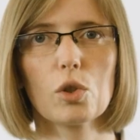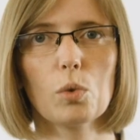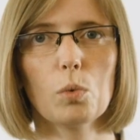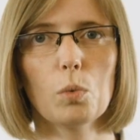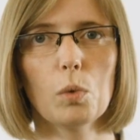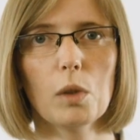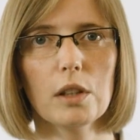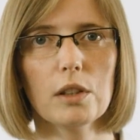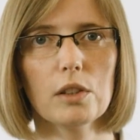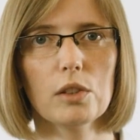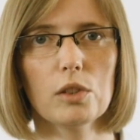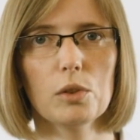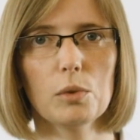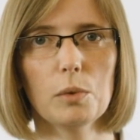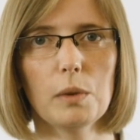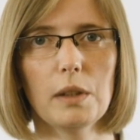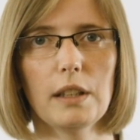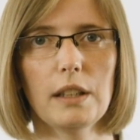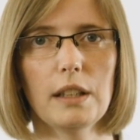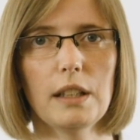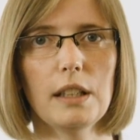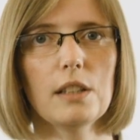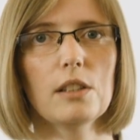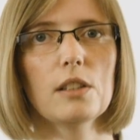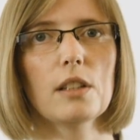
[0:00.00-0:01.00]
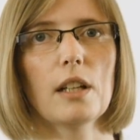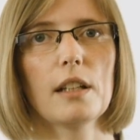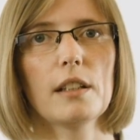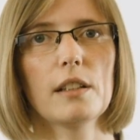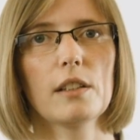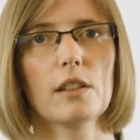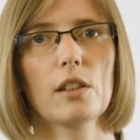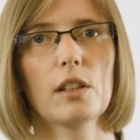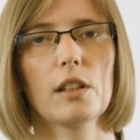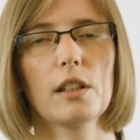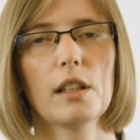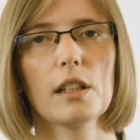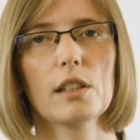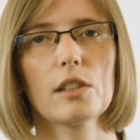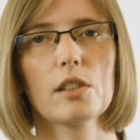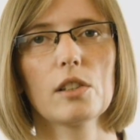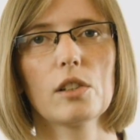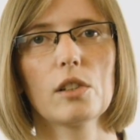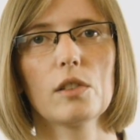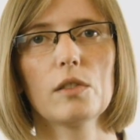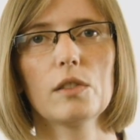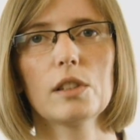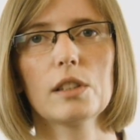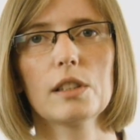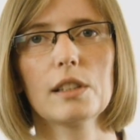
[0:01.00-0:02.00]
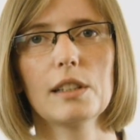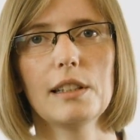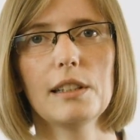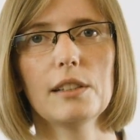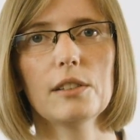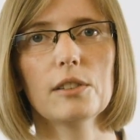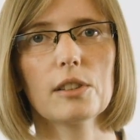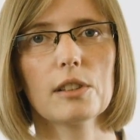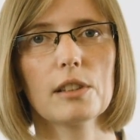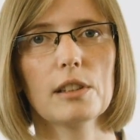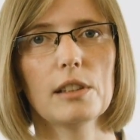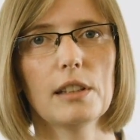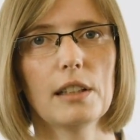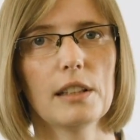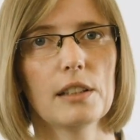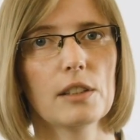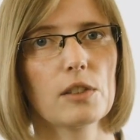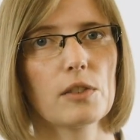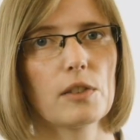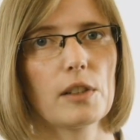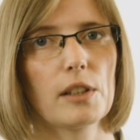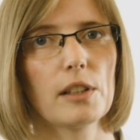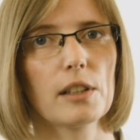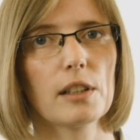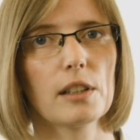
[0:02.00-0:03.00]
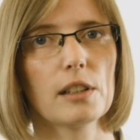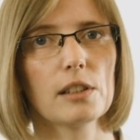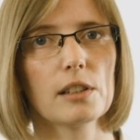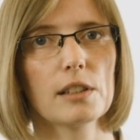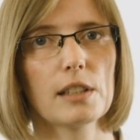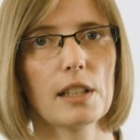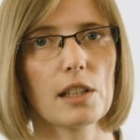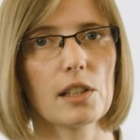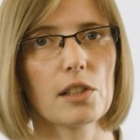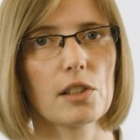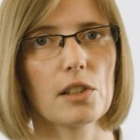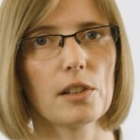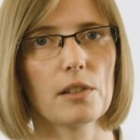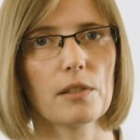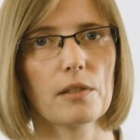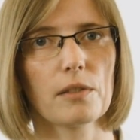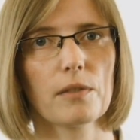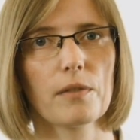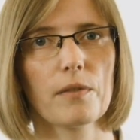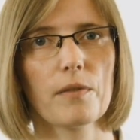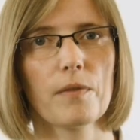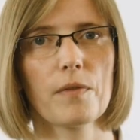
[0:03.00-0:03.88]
what do we need at the connection of the cylindrical and spherical section?